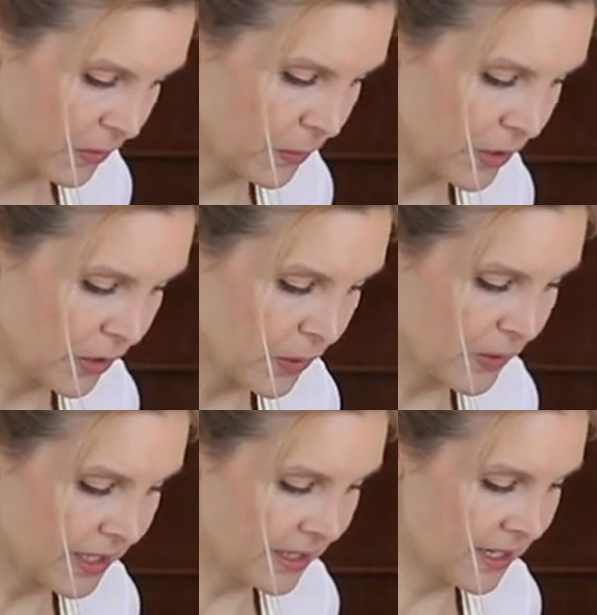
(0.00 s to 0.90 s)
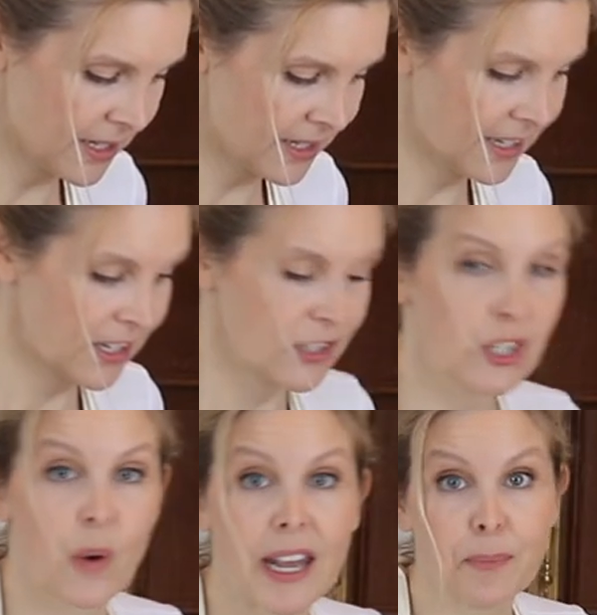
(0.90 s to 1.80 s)
We are going
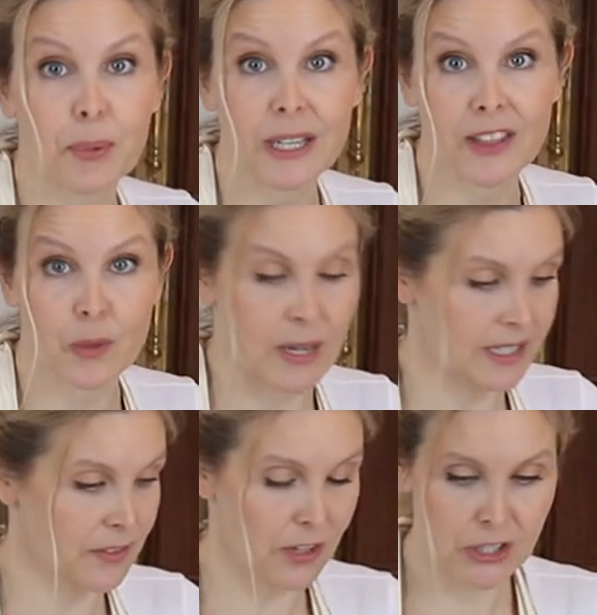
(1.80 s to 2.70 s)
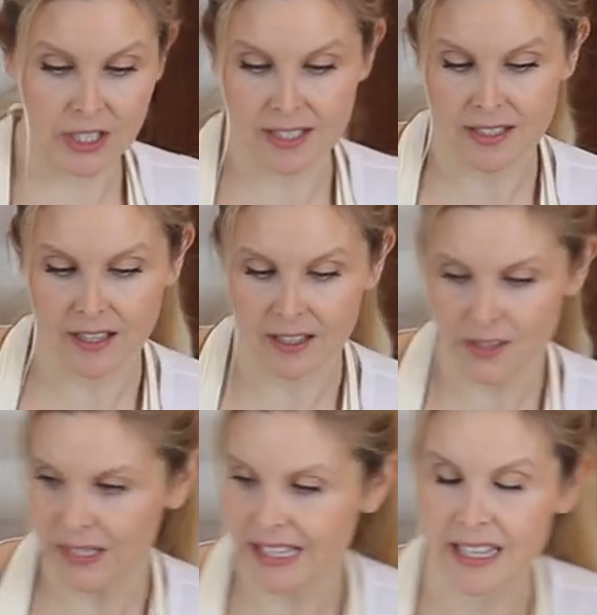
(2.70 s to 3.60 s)
to go ahead and put in the rest of our chicken stock.
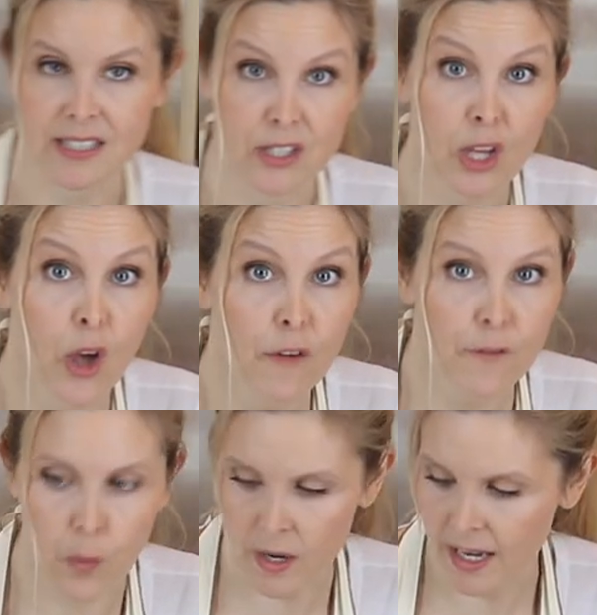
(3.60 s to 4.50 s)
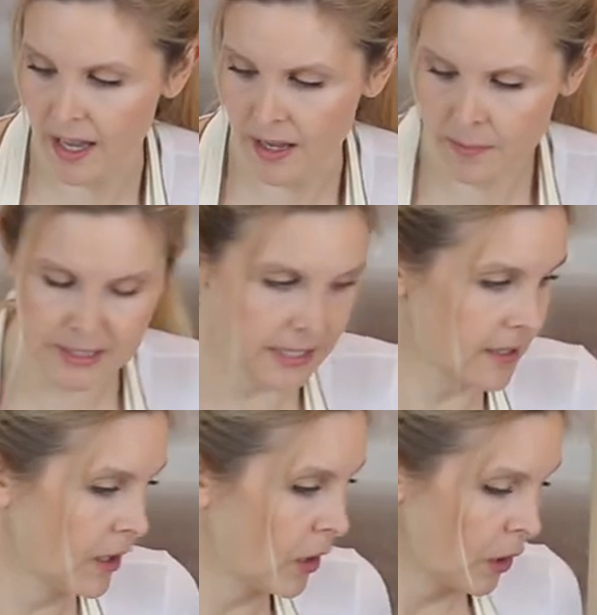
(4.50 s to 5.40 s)
So again, this is four
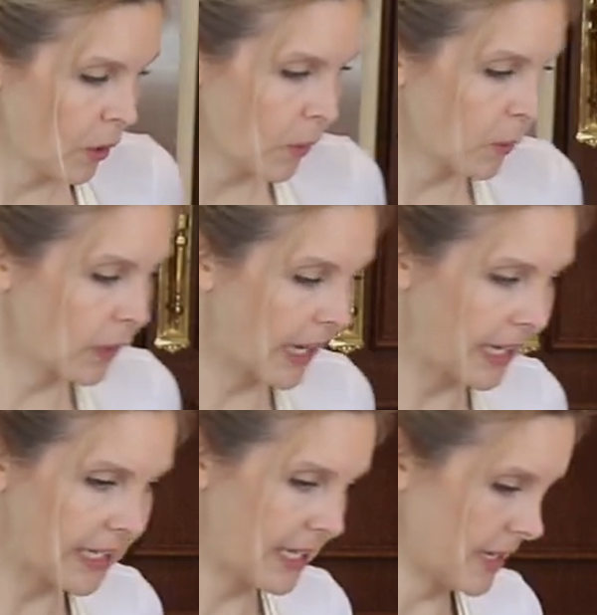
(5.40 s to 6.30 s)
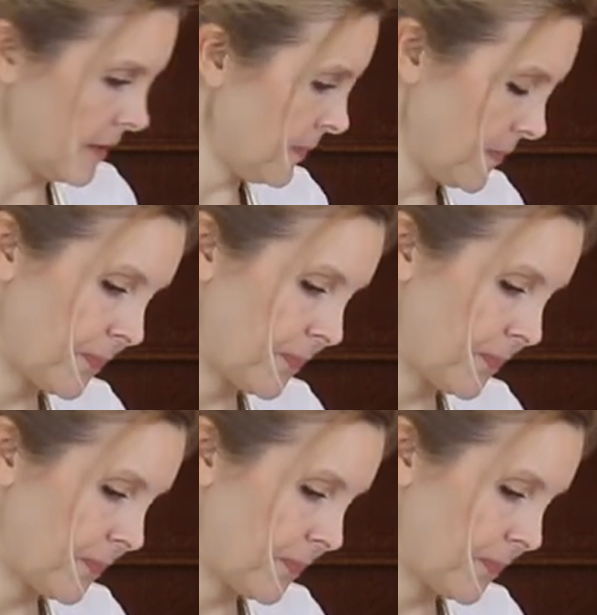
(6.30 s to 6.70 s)
cups right in.